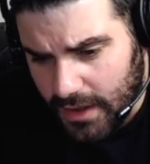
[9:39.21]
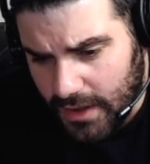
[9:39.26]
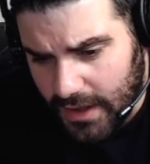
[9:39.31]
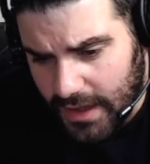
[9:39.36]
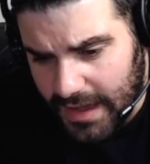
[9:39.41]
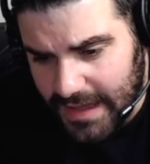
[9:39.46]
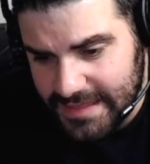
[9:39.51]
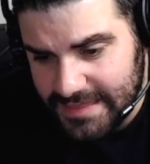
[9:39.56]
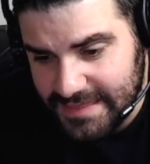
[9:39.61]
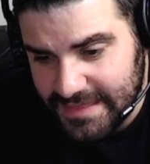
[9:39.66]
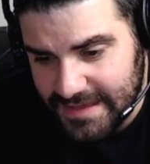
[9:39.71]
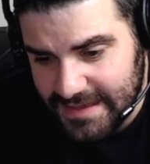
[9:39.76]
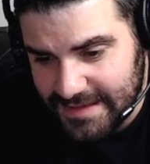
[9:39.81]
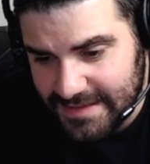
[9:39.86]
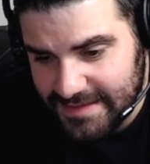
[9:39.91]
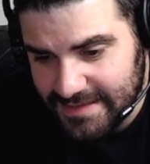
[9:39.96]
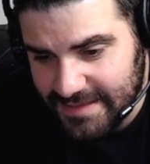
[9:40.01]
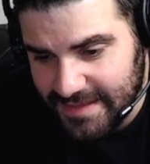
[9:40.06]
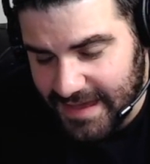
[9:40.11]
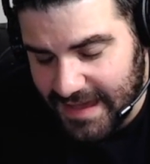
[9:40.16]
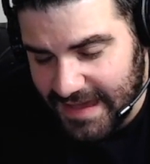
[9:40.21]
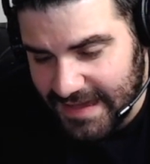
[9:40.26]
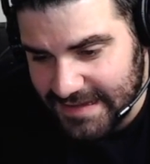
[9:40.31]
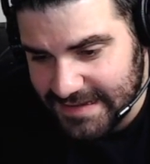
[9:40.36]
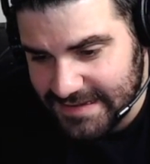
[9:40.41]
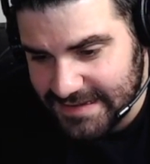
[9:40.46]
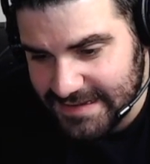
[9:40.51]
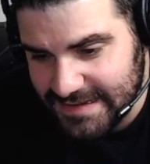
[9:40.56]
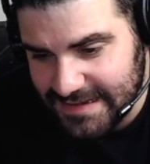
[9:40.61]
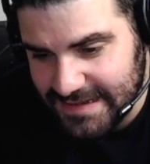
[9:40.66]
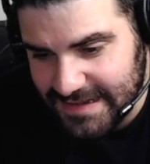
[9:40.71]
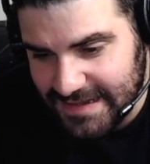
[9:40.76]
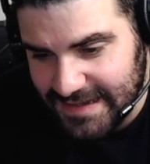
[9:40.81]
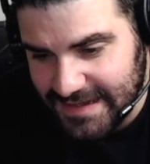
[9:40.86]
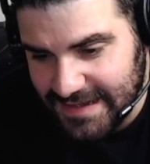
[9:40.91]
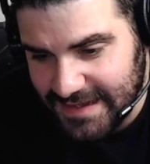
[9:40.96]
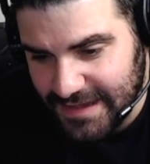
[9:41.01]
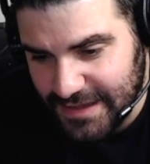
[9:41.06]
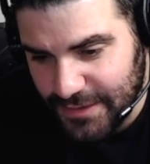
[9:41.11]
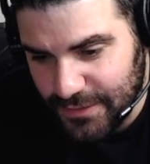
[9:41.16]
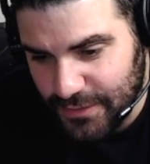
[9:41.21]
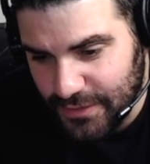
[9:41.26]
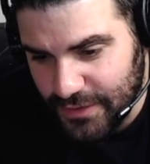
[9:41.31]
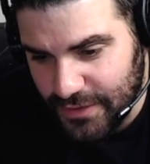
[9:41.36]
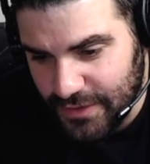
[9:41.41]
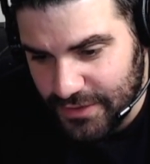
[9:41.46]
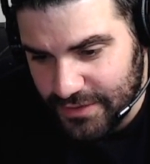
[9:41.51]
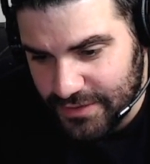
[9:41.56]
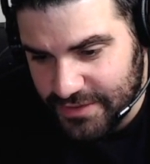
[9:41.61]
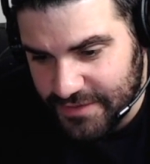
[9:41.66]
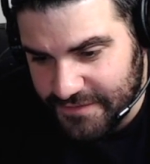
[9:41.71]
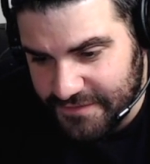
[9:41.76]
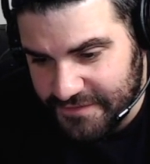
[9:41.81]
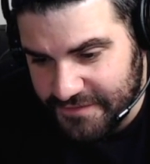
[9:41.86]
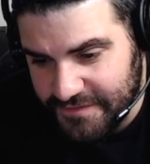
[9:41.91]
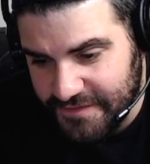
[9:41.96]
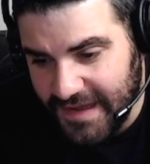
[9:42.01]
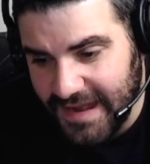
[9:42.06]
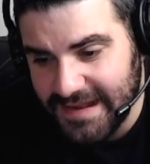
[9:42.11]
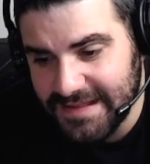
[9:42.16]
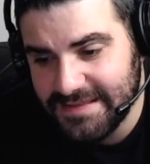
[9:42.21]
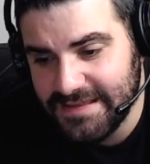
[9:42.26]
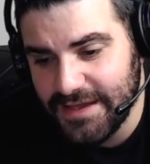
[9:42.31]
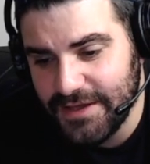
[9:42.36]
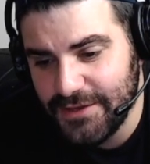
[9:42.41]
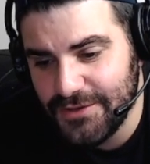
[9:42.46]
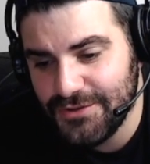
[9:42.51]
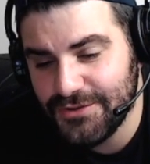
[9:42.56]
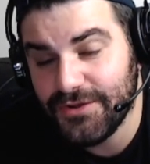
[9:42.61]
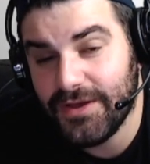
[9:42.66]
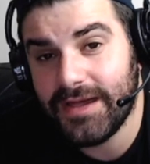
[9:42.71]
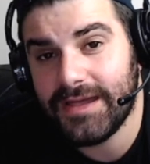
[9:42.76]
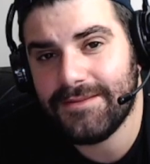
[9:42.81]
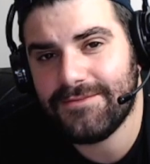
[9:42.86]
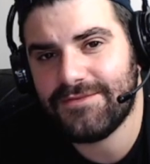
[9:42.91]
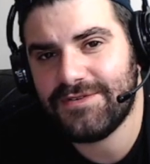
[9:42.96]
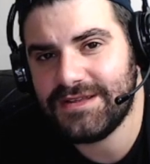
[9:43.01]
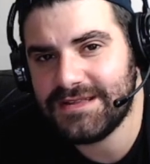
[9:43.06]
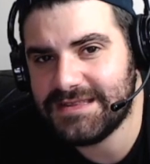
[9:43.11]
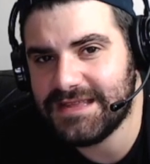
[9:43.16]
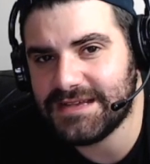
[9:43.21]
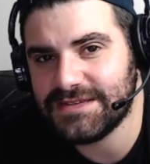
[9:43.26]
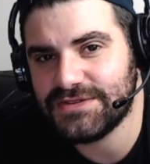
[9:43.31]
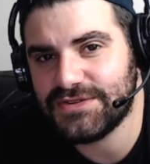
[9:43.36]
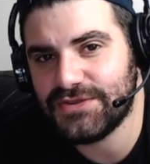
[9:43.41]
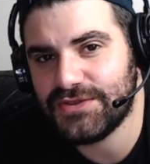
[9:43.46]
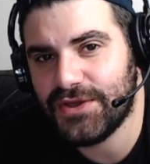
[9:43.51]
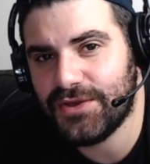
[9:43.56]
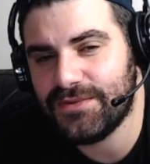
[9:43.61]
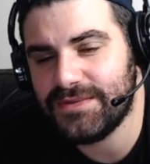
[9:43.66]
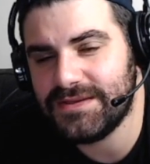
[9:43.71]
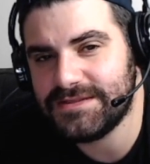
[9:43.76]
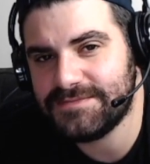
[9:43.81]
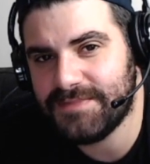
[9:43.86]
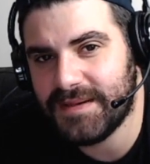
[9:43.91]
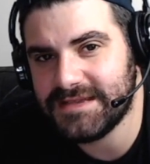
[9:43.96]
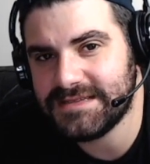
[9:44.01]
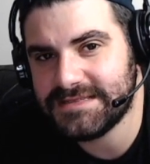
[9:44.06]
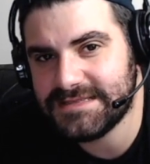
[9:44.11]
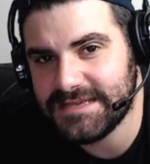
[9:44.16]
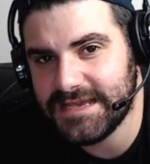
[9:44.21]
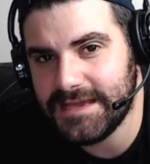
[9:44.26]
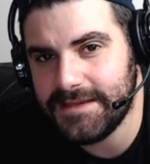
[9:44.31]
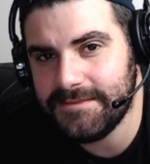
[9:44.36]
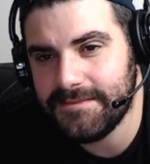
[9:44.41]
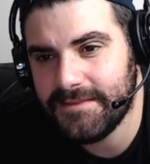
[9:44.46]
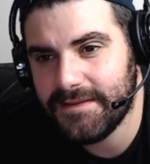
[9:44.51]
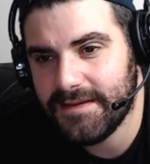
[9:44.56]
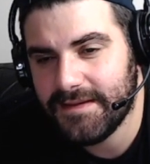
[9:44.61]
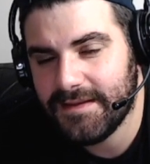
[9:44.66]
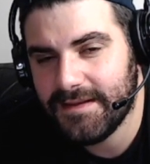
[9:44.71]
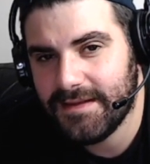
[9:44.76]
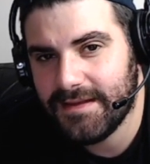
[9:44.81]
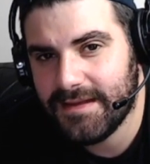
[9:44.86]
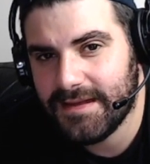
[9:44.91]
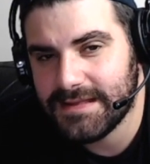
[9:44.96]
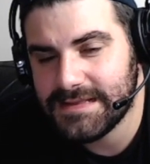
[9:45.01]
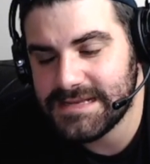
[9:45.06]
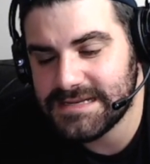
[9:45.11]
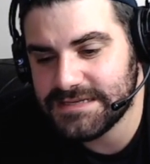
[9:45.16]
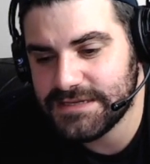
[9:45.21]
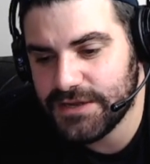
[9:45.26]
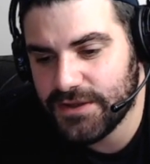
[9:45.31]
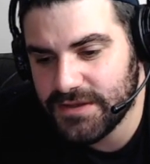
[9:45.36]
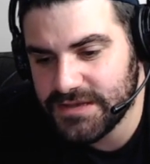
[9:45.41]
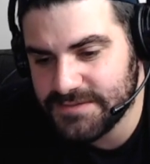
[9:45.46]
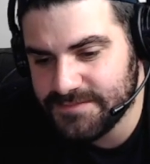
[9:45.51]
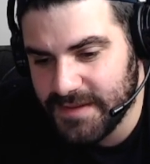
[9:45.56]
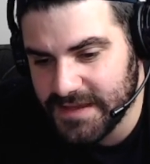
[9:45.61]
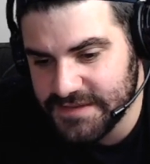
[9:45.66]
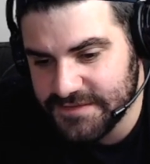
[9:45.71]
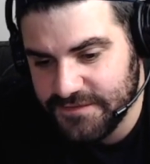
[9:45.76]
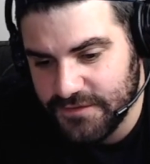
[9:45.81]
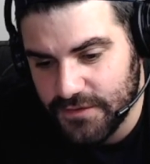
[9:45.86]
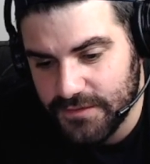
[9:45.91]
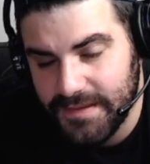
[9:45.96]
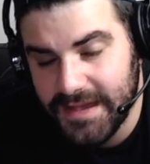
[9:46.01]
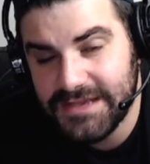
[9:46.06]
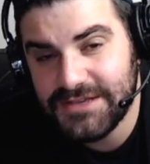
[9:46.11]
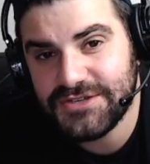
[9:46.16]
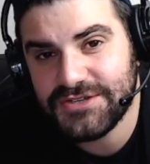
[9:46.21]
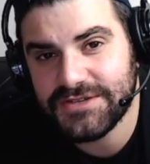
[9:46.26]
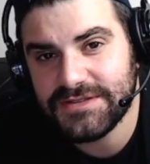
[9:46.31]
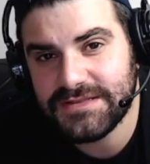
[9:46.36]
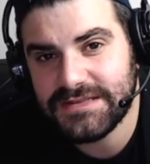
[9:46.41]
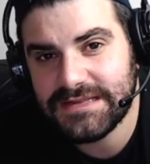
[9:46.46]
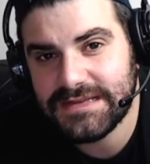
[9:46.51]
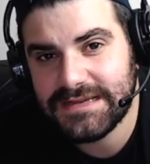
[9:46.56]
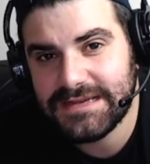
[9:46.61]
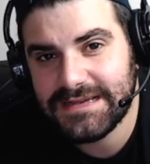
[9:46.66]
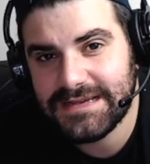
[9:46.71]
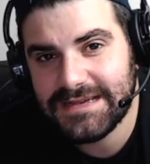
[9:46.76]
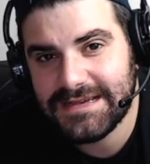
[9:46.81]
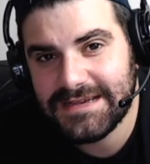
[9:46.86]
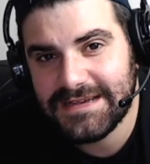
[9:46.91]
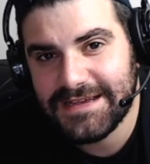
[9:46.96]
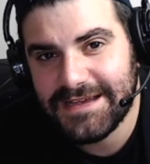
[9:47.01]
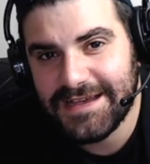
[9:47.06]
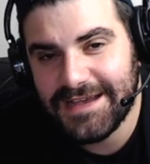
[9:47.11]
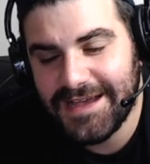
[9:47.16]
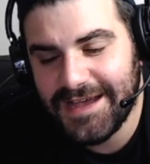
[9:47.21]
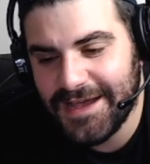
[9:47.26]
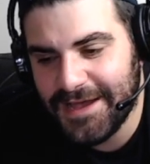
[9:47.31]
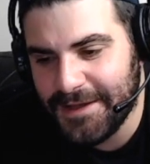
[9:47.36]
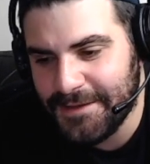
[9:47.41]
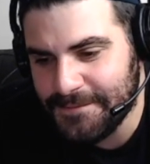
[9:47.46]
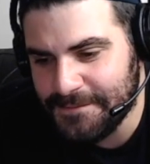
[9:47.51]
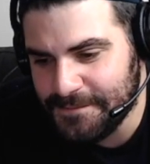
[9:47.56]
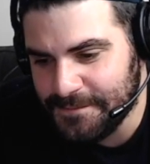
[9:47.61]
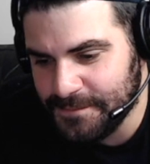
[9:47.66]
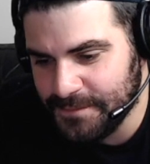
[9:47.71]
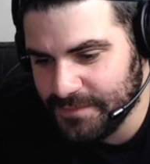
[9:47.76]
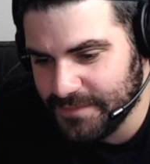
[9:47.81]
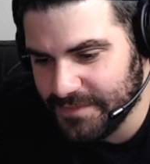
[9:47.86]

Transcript: I think that the fact that Unai Emery doesn't know his best team, doesn't know his best formation, um,